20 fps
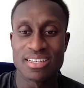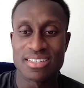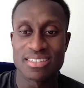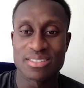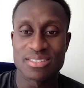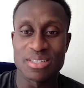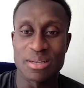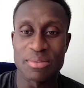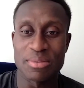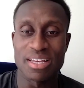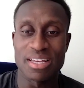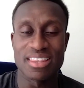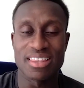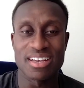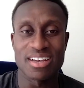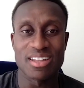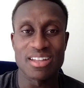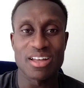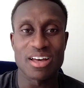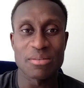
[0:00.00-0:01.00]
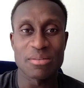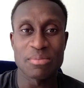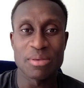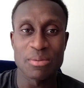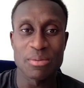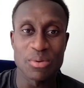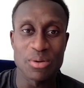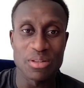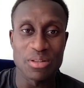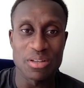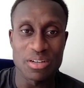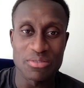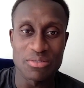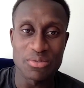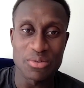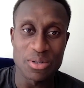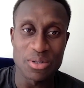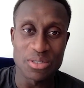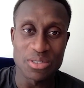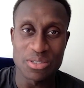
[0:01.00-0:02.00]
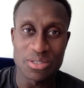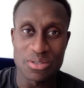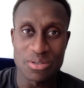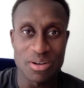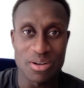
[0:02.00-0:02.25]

something I think a lot of people are looking forward to.